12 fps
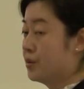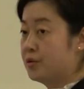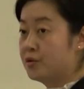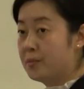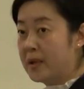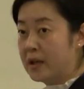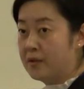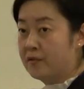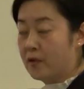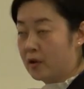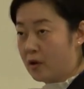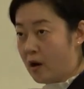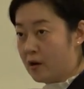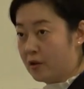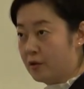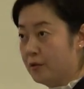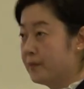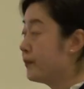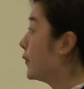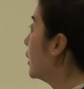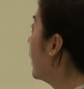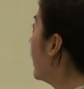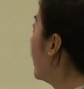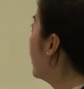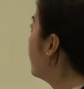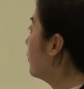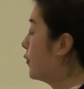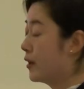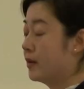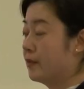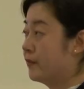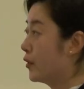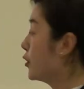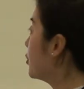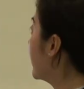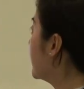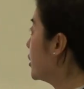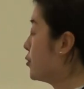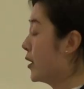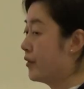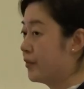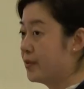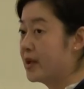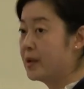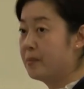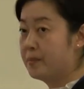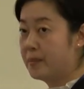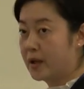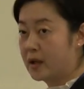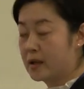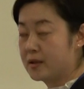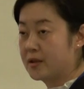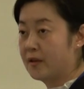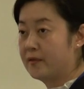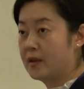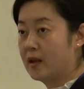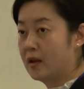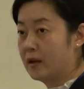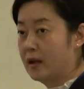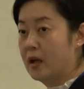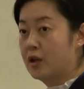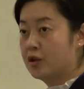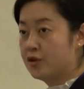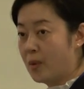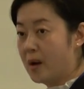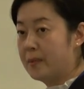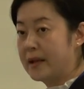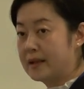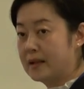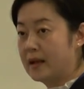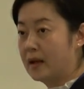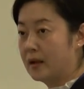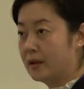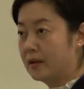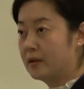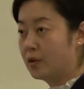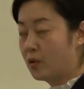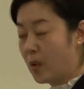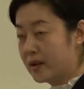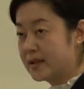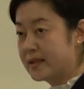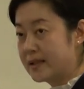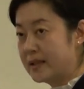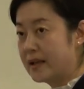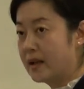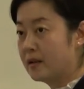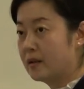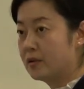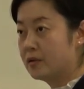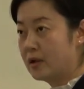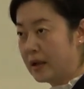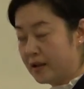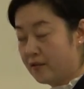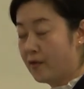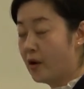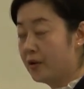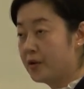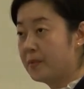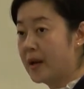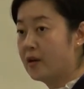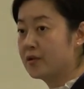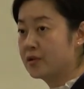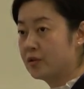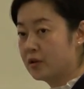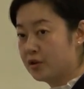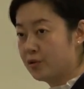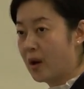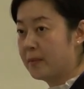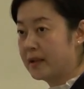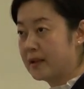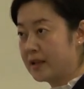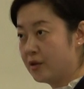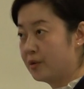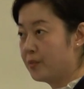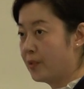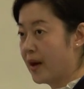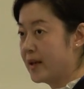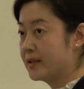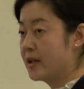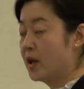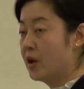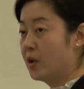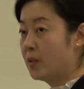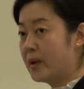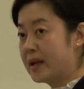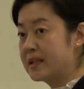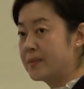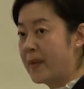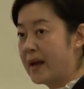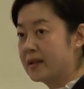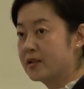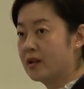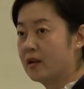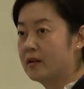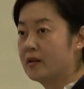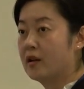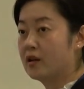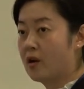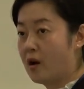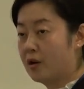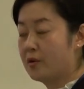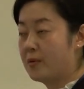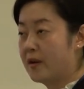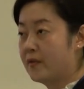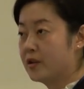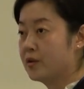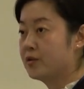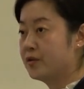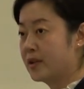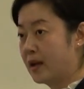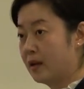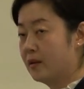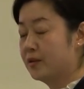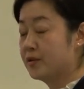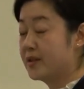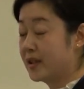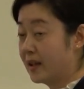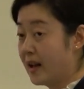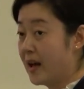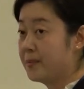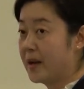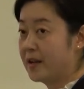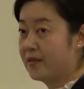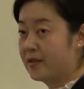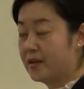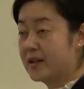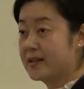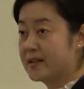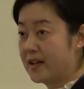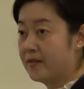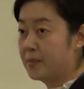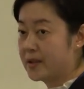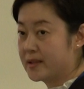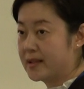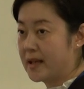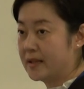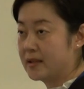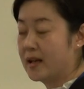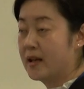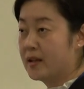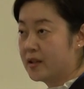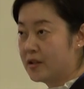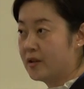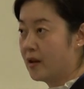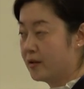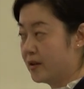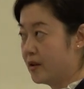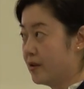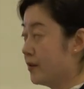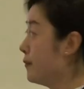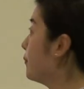Zooming in for cargo, for 2023, because of the drop in the quantity and in the volume, and also the drop in the yield price, we expect the cargo revenue to decline by 37% year on year.